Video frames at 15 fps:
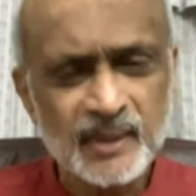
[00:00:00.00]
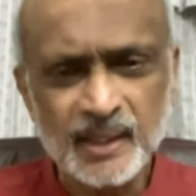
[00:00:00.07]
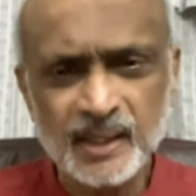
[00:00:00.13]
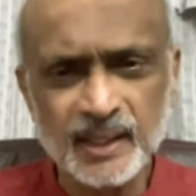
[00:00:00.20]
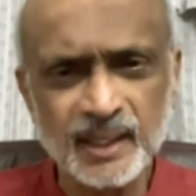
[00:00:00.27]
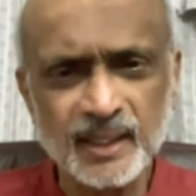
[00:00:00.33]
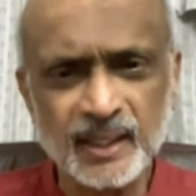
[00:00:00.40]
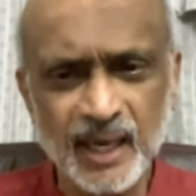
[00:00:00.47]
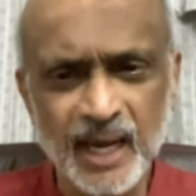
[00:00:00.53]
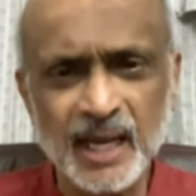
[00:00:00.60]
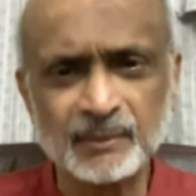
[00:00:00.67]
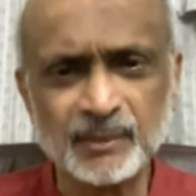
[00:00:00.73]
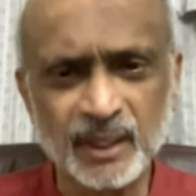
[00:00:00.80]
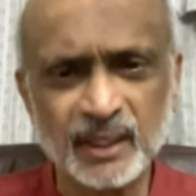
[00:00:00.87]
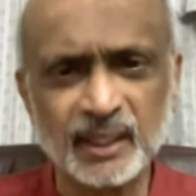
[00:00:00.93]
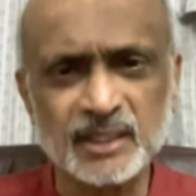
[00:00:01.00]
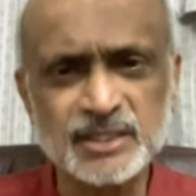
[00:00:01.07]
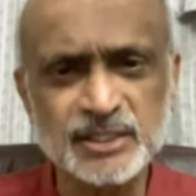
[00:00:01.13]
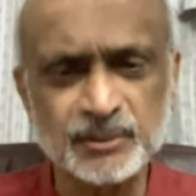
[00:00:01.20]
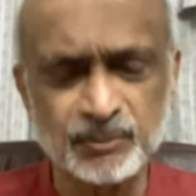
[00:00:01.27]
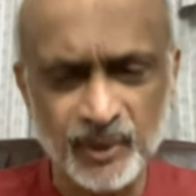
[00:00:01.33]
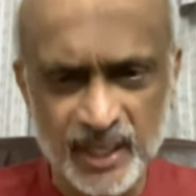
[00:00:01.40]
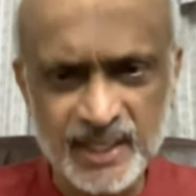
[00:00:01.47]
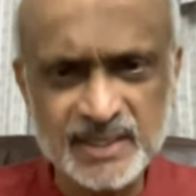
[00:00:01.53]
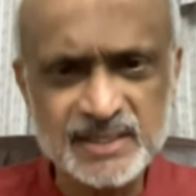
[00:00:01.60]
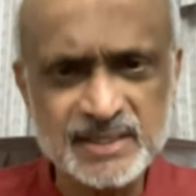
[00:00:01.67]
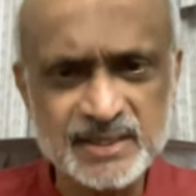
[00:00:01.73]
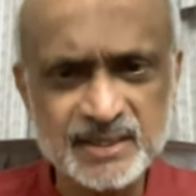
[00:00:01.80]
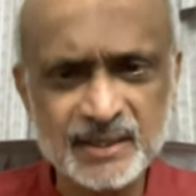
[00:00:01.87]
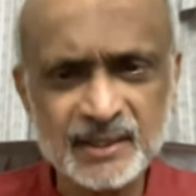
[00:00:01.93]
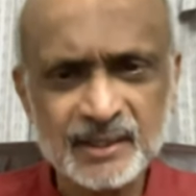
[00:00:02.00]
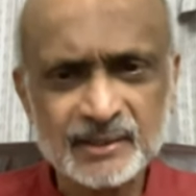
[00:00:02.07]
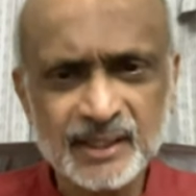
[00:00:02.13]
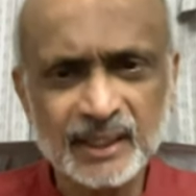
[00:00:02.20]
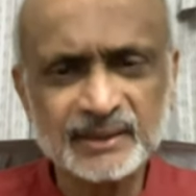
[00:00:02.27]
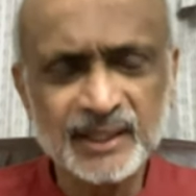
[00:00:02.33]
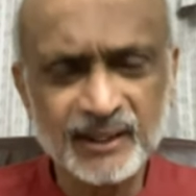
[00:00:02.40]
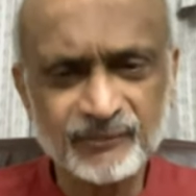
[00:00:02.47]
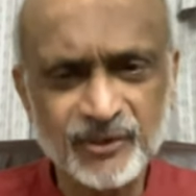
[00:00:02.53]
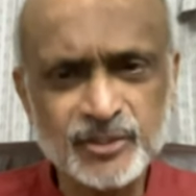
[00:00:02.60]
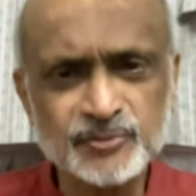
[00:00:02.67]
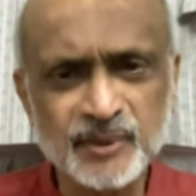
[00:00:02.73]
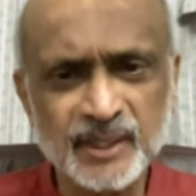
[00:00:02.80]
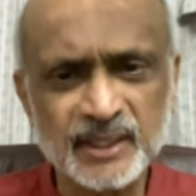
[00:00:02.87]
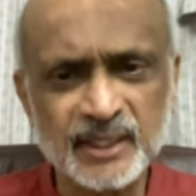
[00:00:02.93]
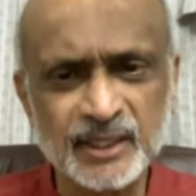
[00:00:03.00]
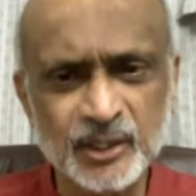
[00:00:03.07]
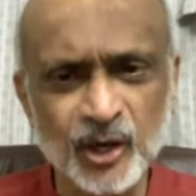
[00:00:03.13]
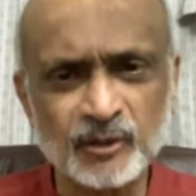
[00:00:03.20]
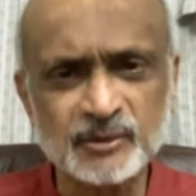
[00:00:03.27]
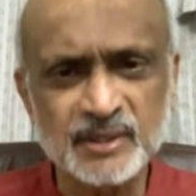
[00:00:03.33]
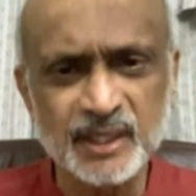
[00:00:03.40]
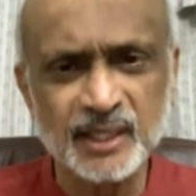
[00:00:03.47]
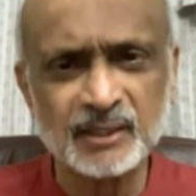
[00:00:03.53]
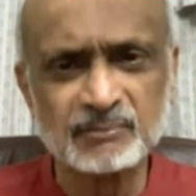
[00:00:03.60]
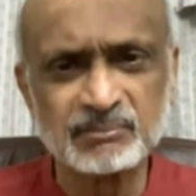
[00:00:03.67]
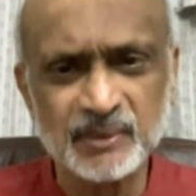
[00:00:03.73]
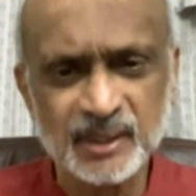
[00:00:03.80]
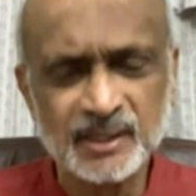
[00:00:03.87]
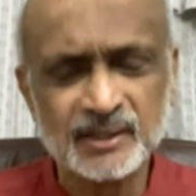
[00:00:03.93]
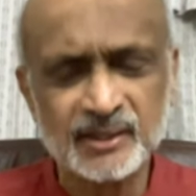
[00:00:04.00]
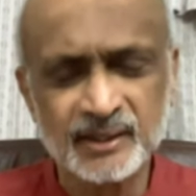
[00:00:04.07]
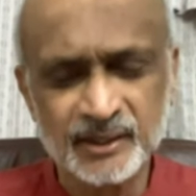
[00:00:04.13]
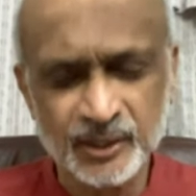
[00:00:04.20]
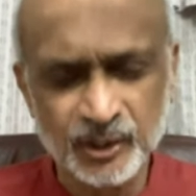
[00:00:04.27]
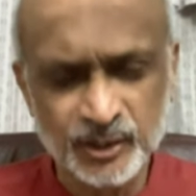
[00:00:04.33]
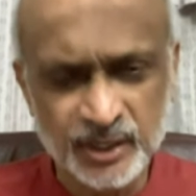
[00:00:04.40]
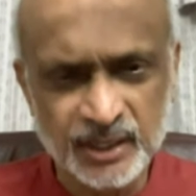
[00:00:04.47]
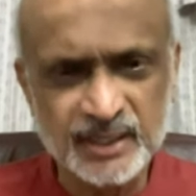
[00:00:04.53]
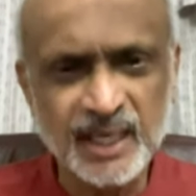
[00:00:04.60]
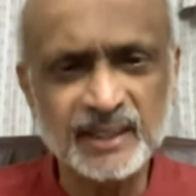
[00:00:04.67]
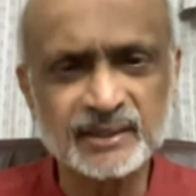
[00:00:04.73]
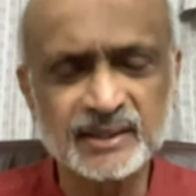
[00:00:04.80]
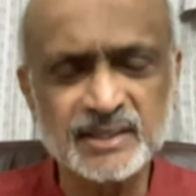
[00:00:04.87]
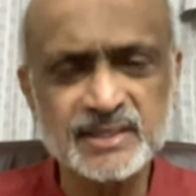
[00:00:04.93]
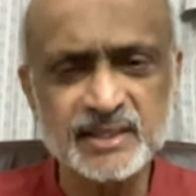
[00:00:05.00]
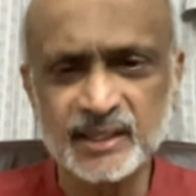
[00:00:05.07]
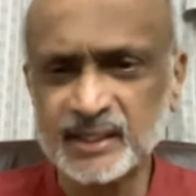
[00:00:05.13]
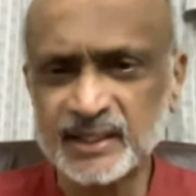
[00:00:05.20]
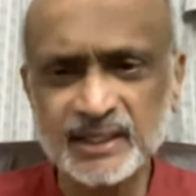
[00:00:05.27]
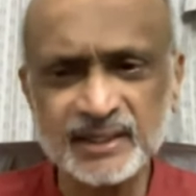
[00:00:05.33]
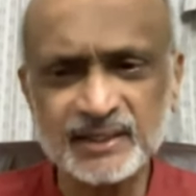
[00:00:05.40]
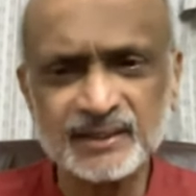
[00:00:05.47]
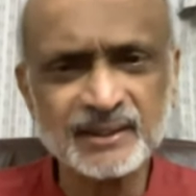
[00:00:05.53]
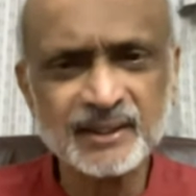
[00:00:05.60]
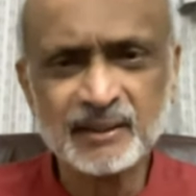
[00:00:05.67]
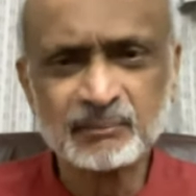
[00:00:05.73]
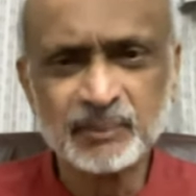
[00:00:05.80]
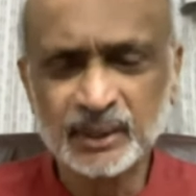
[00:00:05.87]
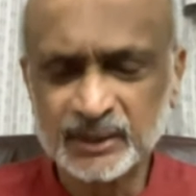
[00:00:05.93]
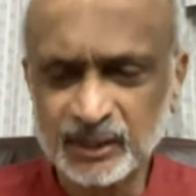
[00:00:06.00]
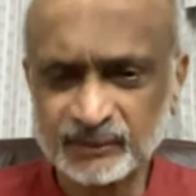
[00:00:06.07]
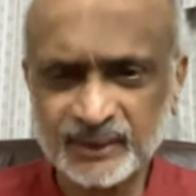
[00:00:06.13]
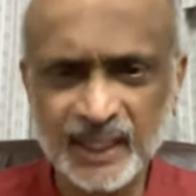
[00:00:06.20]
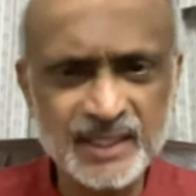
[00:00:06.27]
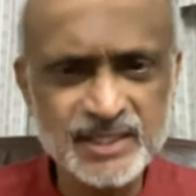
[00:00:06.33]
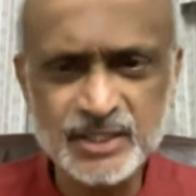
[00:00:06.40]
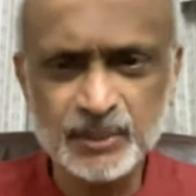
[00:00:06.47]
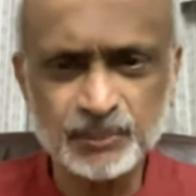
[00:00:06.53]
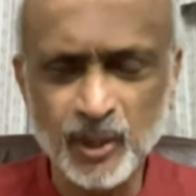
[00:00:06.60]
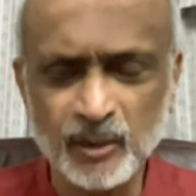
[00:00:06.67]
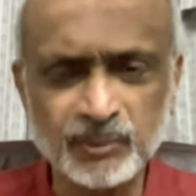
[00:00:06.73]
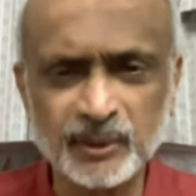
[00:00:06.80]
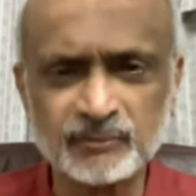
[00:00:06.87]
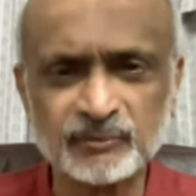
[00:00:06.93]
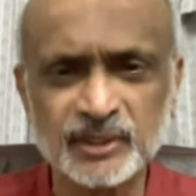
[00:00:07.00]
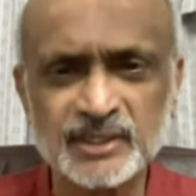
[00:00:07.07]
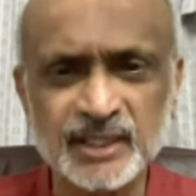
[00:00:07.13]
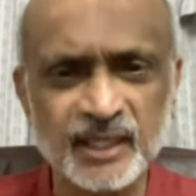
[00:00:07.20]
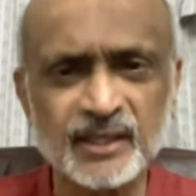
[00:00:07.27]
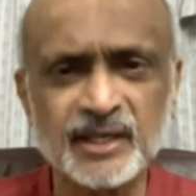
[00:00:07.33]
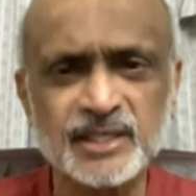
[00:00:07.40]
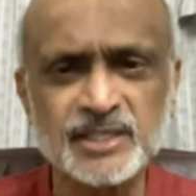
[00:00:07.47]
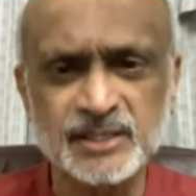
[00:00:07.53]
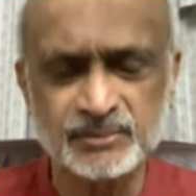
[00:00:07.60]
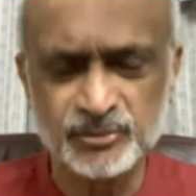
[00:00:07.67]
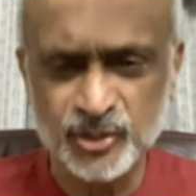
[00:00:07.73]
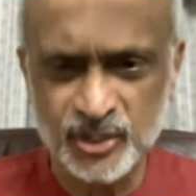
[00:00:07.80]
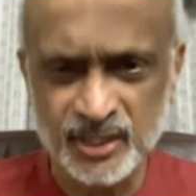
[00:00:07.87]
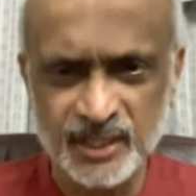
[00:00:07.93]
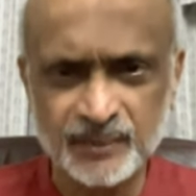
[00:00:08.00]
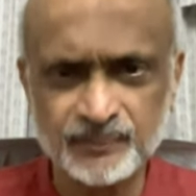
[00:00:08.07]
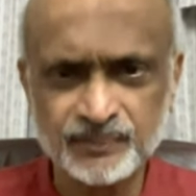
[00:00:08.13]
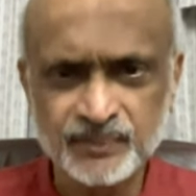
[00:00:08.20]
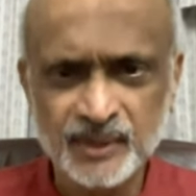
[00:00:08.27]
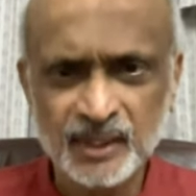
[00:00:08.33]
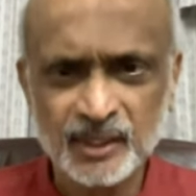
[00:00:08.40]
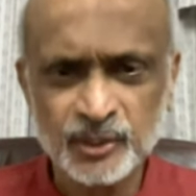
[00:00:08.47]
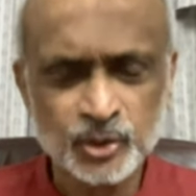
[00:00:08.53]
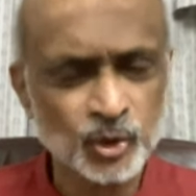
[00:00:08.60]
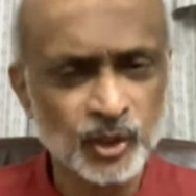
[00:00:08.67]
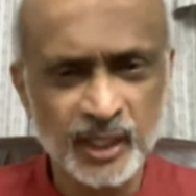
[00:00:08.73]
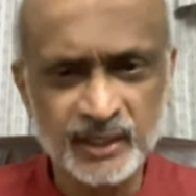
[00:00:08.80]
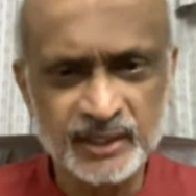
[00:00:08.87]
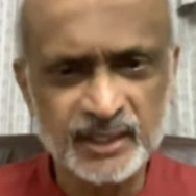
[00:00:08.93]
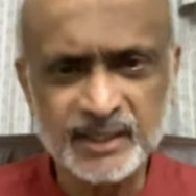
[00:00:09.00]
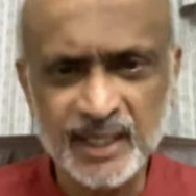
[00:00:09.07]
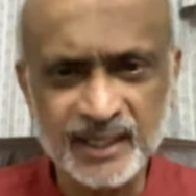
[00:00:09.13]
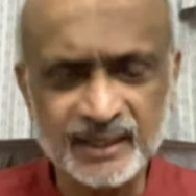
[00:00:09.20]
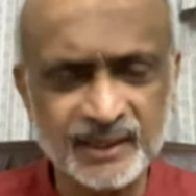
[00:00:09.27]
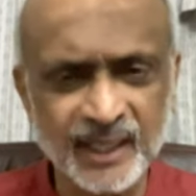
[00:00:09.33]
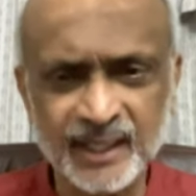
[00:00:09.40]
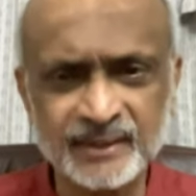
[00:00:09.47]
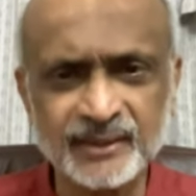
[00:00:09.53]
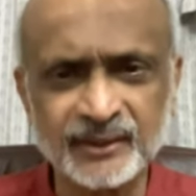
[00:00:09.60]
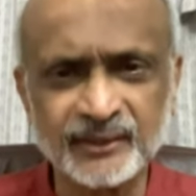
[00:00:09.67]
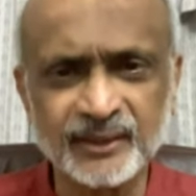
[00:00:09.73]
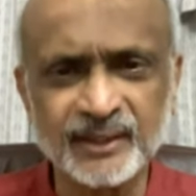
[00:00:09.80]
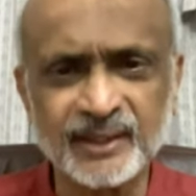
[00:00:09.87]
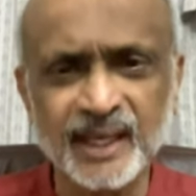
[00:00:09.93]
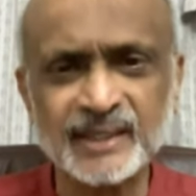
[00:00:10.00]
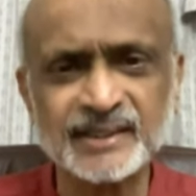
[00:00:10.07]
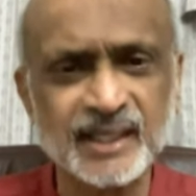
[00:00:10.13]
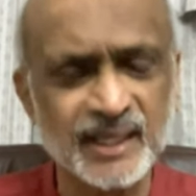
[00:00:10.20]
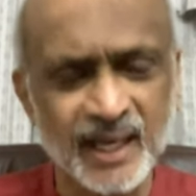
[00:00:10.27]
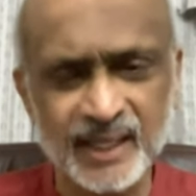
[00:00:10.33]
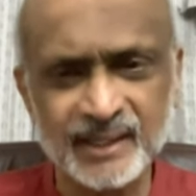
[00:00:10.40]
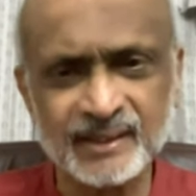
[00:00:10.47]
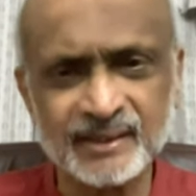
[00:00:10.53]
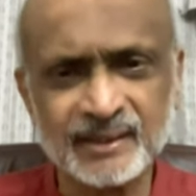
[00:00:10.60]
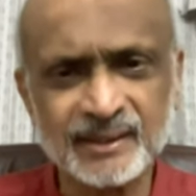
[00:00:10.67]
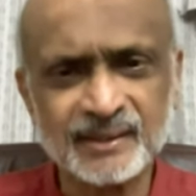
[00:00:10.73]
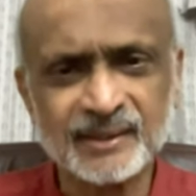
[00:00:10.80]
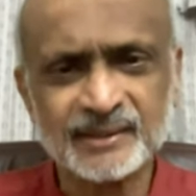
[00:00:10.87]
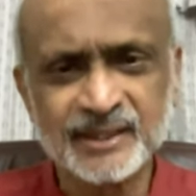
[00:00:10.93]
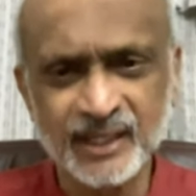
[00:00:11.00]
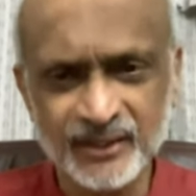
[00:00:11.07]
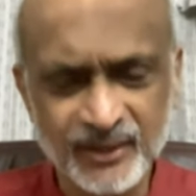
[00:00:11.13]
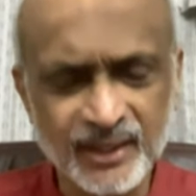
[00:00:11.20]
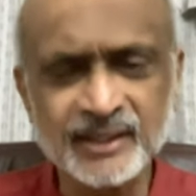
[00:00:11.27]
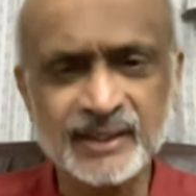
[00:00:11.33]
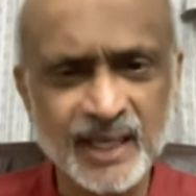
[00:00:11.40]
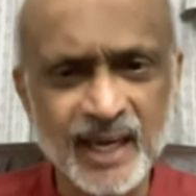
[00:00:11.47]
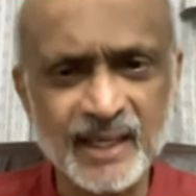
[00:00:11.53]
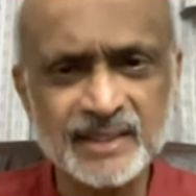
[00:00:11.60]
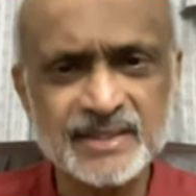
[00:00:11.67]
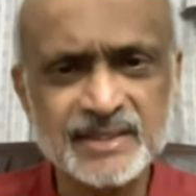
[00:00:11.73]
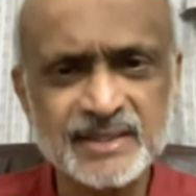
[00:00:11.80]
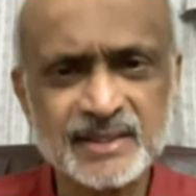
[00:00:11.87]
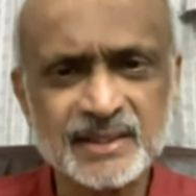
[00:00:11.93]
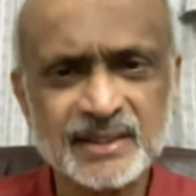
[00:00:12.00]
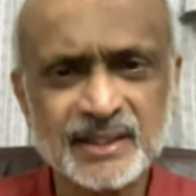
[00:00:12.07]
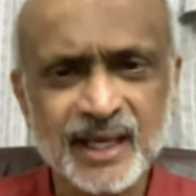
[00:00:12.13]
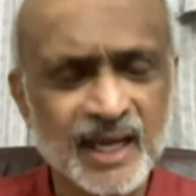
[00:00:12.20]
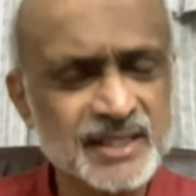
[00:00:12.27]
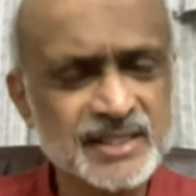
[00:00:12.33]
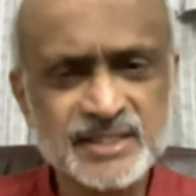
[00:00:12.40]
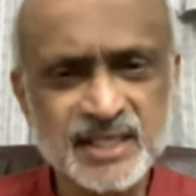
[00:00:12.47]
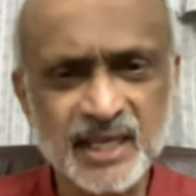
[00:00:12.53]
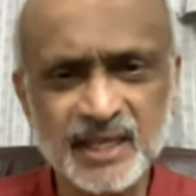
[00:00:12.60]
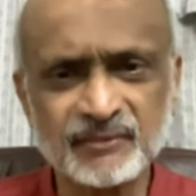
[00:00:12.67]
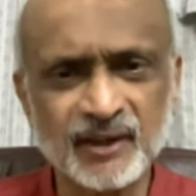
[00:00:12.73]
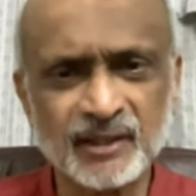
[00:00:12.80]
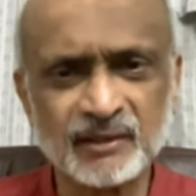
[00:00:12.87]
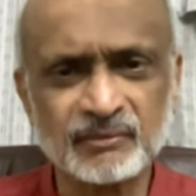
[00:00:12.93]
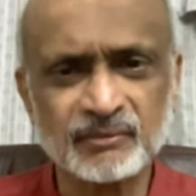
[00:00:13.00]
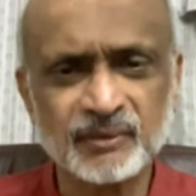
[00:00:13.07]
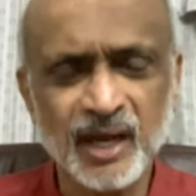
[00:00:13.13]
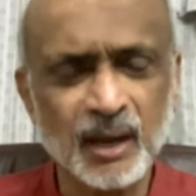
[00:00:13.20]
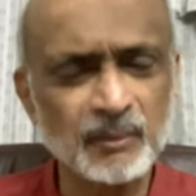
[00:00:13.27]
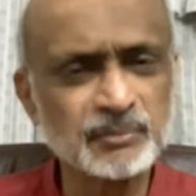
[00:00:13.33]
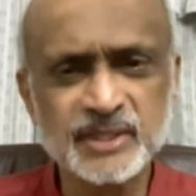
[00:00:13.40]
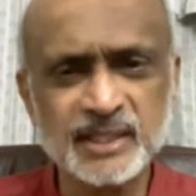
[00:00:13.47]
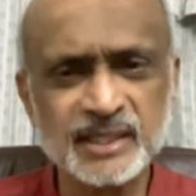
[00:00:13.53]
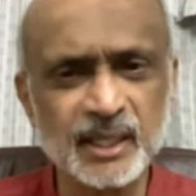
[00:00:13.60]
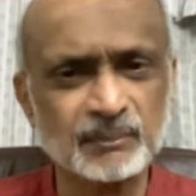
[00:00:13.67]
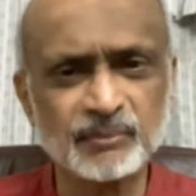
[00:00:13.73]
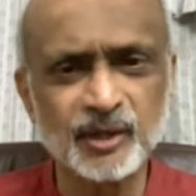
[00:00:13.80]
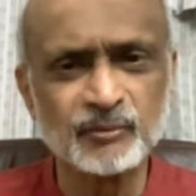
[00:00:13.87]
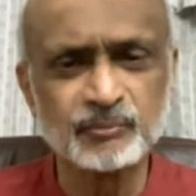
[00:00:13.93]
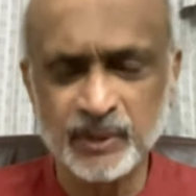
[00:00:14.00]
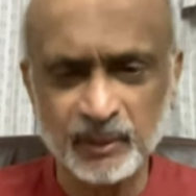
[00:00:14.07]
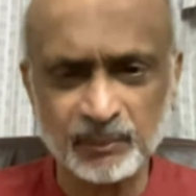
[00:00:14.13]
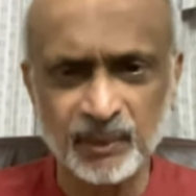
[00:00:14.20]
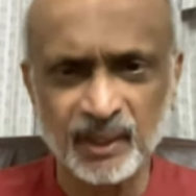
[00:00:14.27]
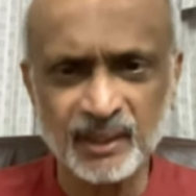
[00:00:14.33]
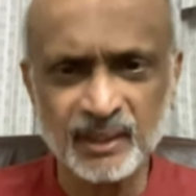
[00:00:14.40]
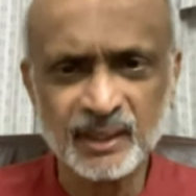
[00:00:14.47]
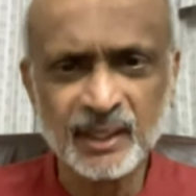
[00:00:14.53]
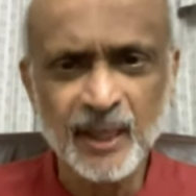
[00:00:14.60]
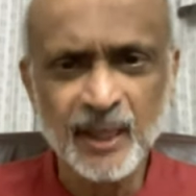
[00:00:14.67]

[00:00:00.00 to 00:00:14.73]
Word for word: uh, I am a little surprised that the FSB did not uh, detect this earlier, but the, that is the problem with terrorism, Sree. You can detect 999 terror attacks and save a umpteen number of people.